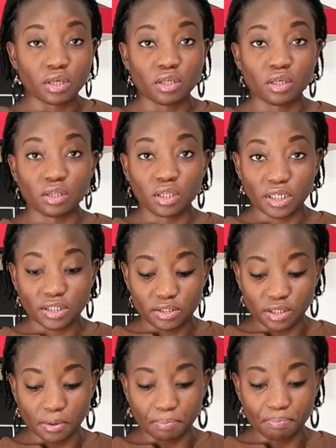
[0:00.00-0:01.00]
you need
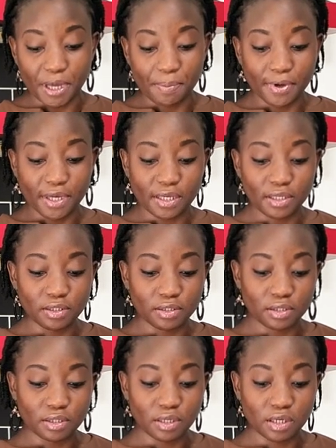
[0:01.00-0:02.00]
some pepper,
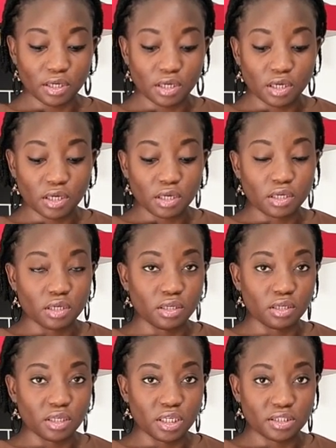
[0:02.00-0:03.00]

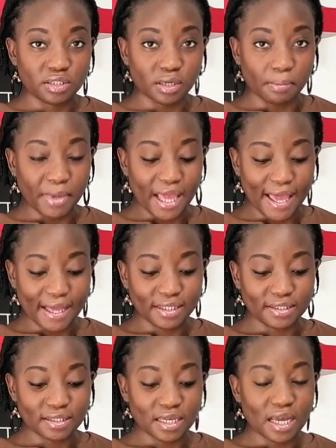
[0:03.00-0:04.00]
you need some
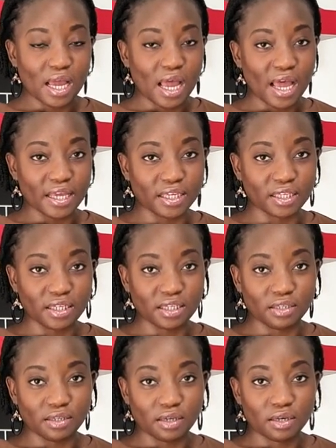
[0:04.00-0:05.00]
eggs, and you
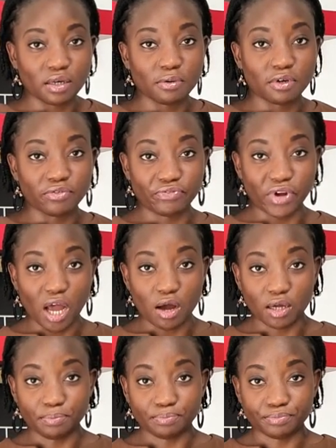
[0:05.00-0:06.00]
need
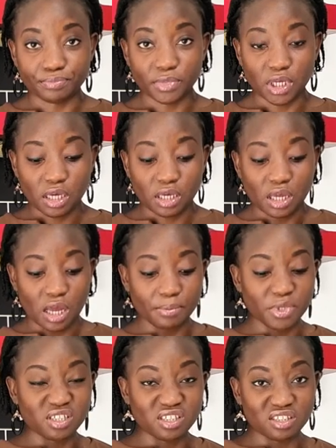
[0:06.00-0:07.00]
flour. I'm
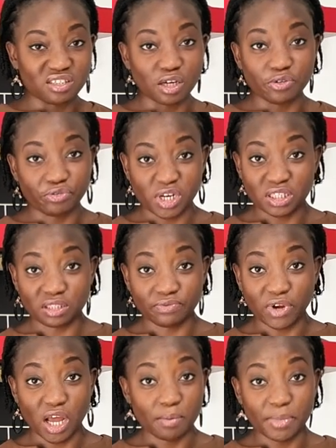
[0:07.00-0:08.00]
using self-raising
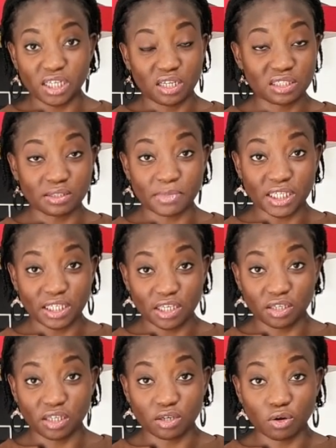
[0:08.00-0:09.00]
flour, but it doesn't matter.
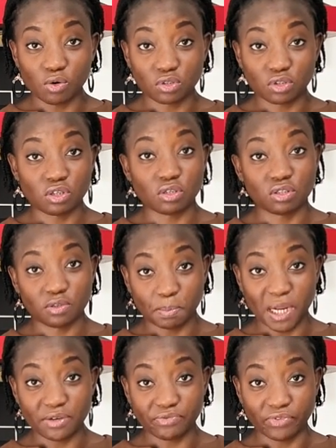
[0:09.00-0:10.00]
You can also use
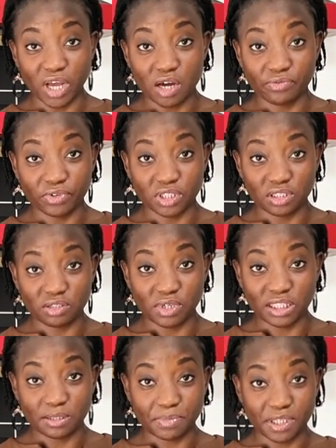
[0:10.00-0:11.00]
plain flour for this
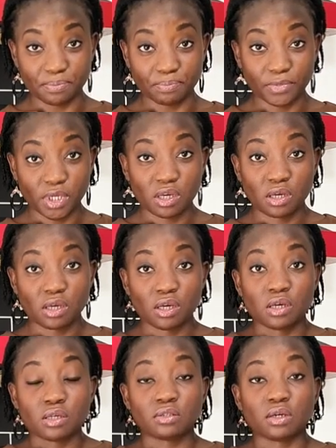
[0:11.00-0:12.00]
recipe.
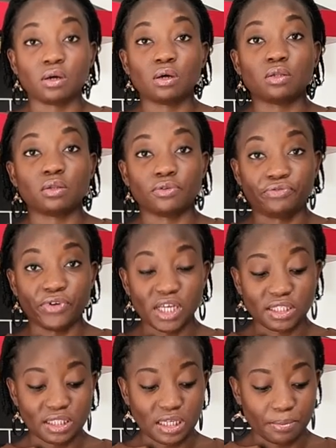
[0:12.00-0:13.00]
So the
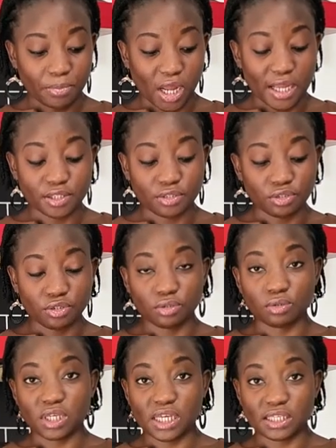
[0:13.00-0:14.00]
first thing I'm going to
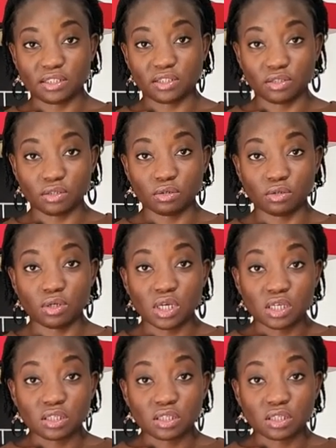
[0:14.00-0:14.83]
do is to